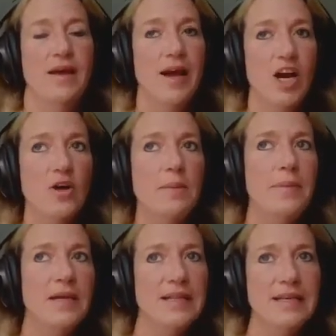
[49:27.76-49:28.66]
our
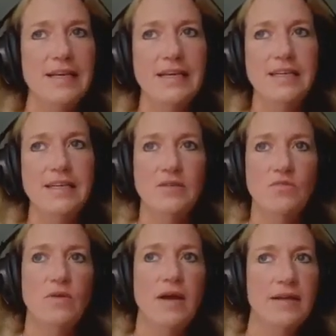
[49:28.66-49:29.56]
ability to
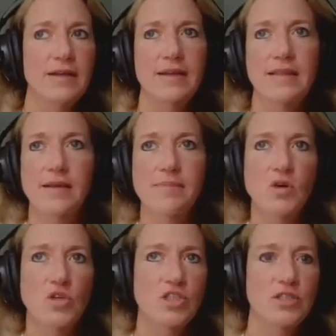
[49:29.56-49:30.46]
regulate the
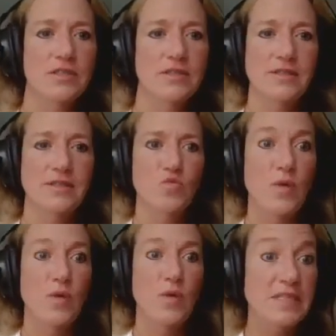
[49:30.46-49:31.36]
emotional, the
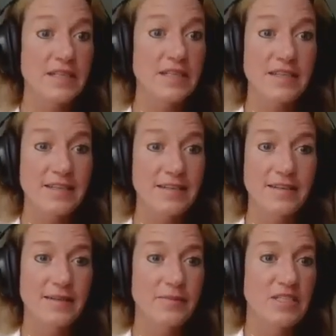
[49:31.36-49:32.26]

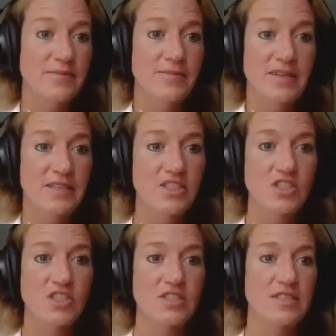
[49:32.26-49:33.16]
reptilian, I mean, to me, that's
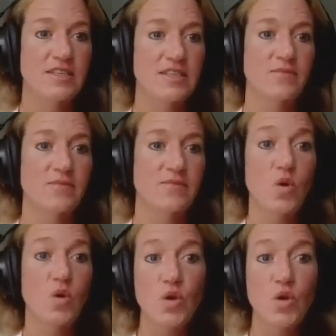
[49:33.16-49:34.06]
just a
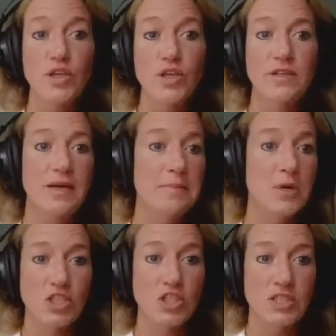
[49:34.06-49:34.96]
old
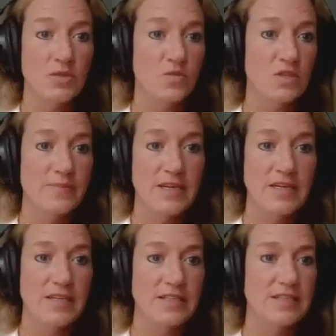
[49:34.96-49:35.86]
emotional
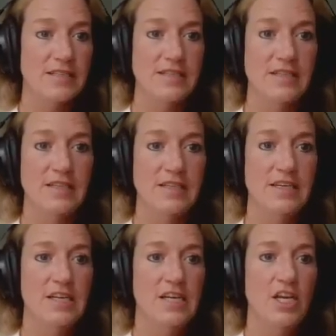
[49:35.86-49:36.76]
response,
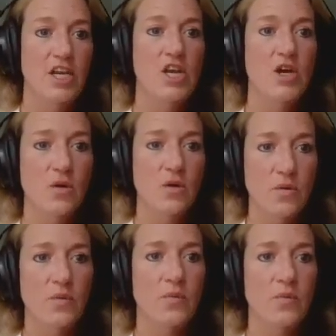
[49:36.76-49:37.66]

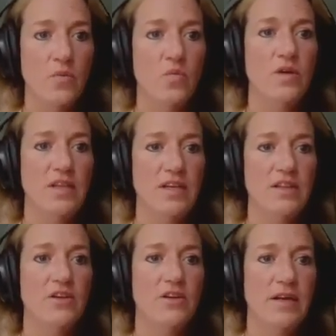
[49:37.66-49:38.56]
and when we really
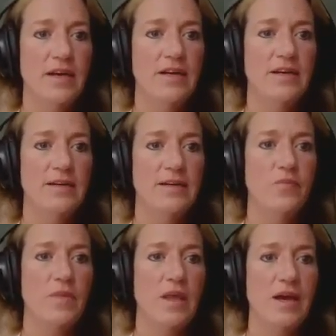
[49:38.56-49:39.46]
learn how
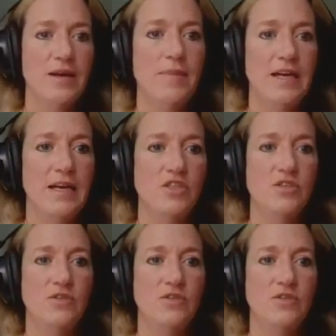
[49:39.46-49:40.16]
to manage